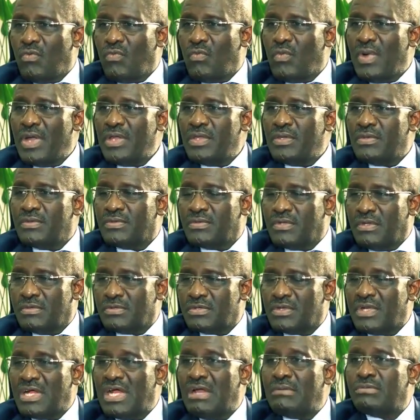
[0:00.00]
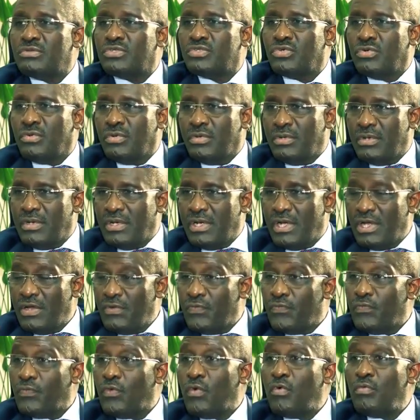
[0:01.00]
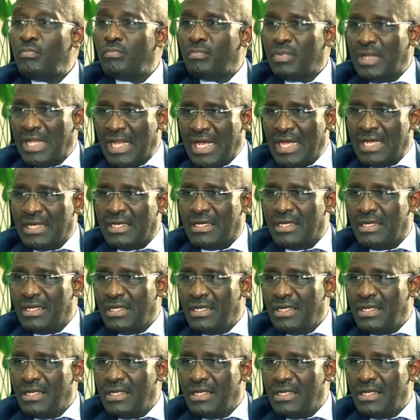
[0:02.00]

when you subscribe to a phone plan,